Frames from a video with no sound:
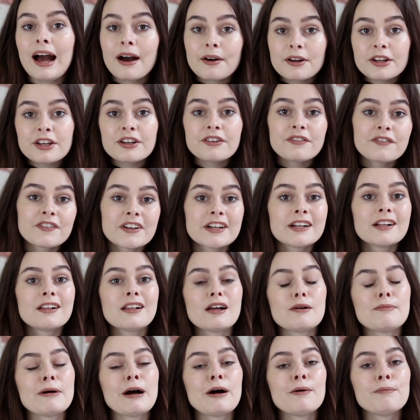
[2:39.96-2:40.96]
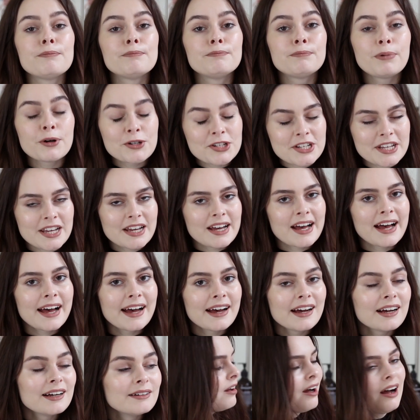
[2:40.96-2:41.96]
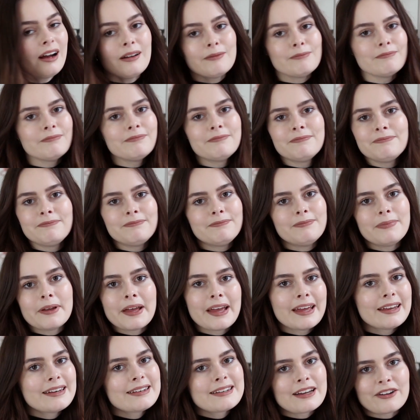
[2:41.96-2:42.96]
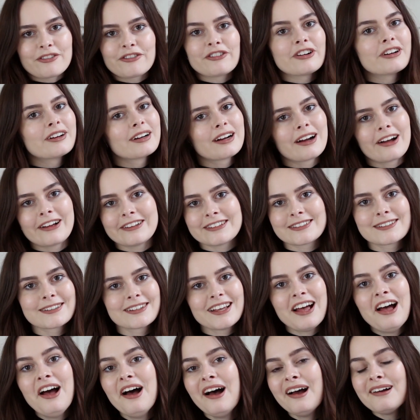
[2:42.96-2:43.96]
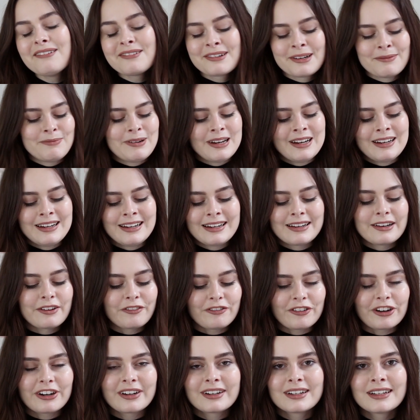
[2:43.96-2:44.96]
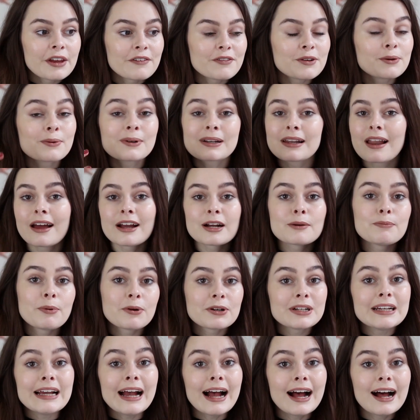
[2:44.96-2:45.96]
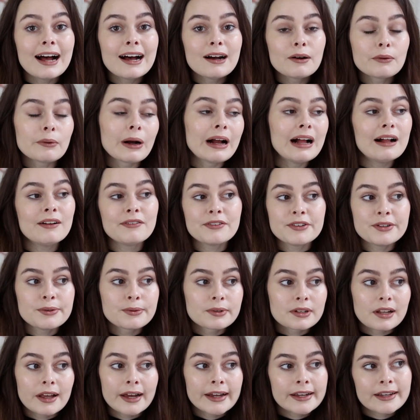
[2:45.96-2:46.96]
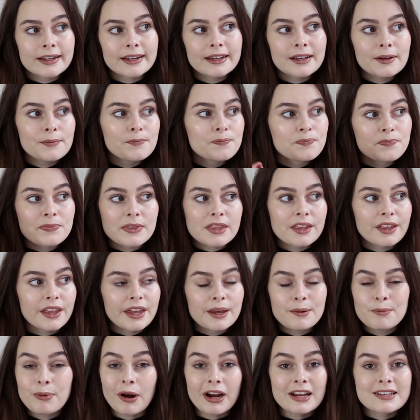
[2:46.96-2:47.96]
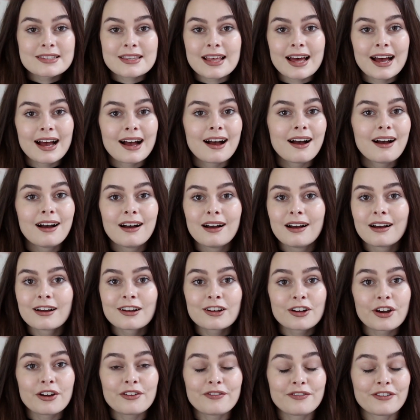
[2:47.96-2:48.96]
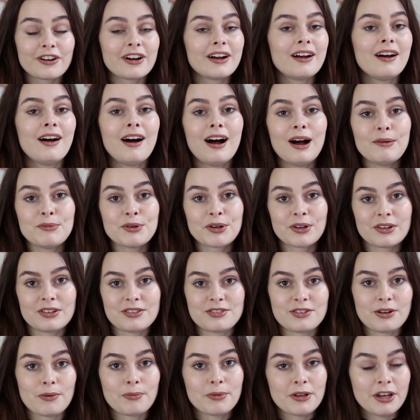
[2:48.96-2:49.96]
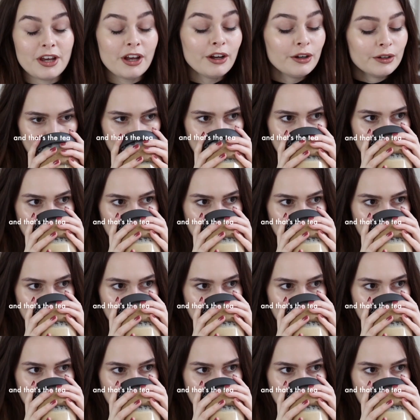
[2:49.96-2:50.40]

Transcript: How do you feel about body hair? I'm indifferent, guys. I'm completely indifferent. If you would like body hair, wherever you would like it, embrace that. Go for it. I'm not going to stop you.